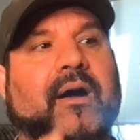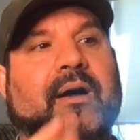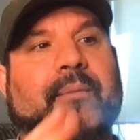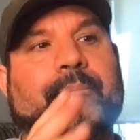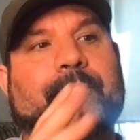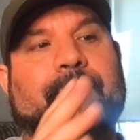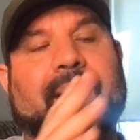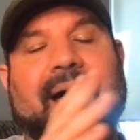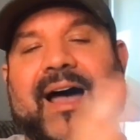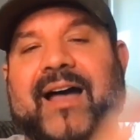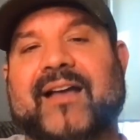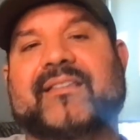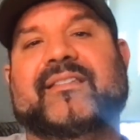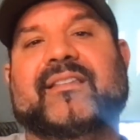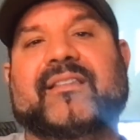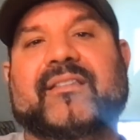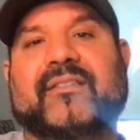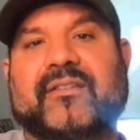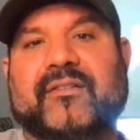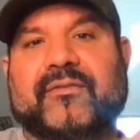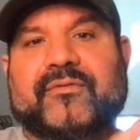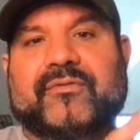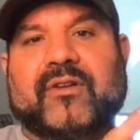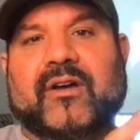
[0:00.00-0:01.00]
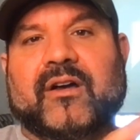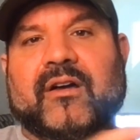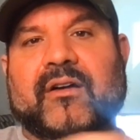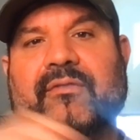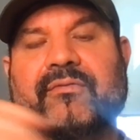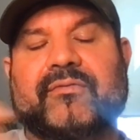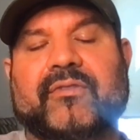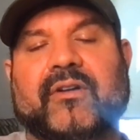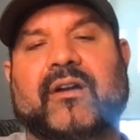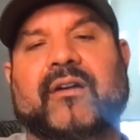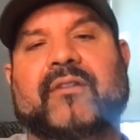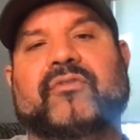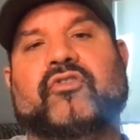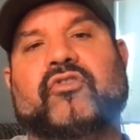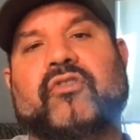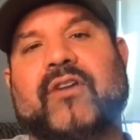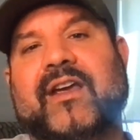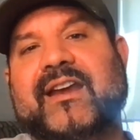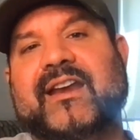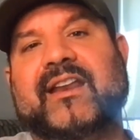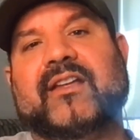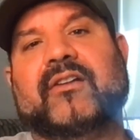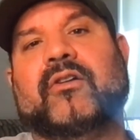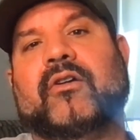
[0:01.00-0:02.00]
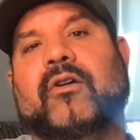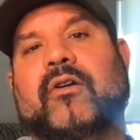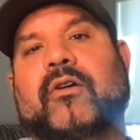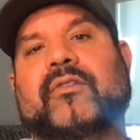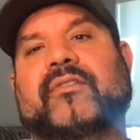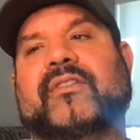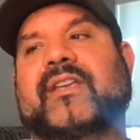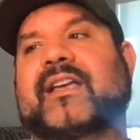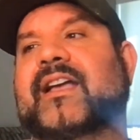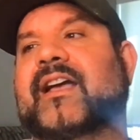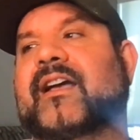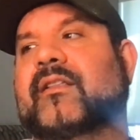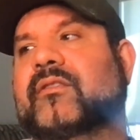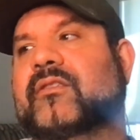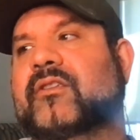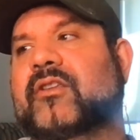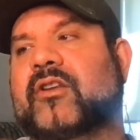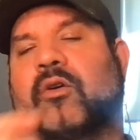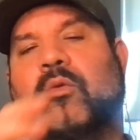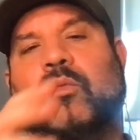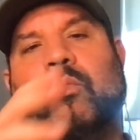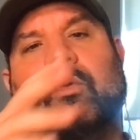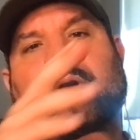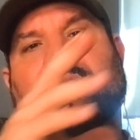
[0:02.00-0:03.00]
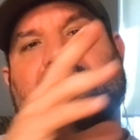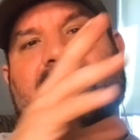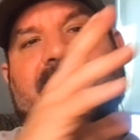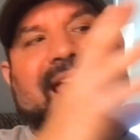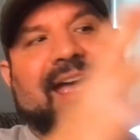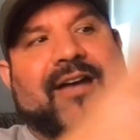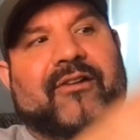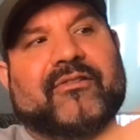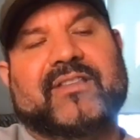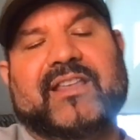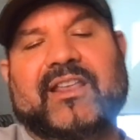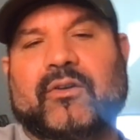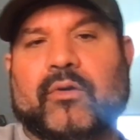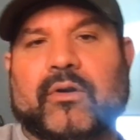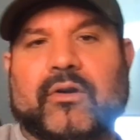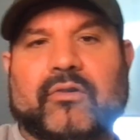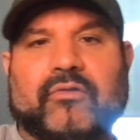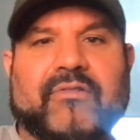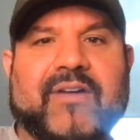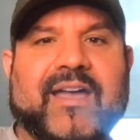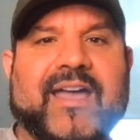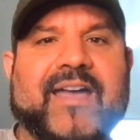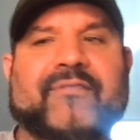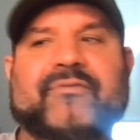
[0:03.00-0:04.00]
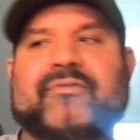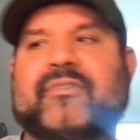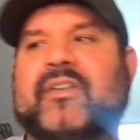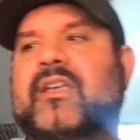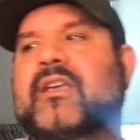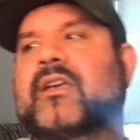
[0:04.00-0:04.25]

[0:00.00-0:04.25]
boxes of trading cards. I got, you know, one guaranteed autograph,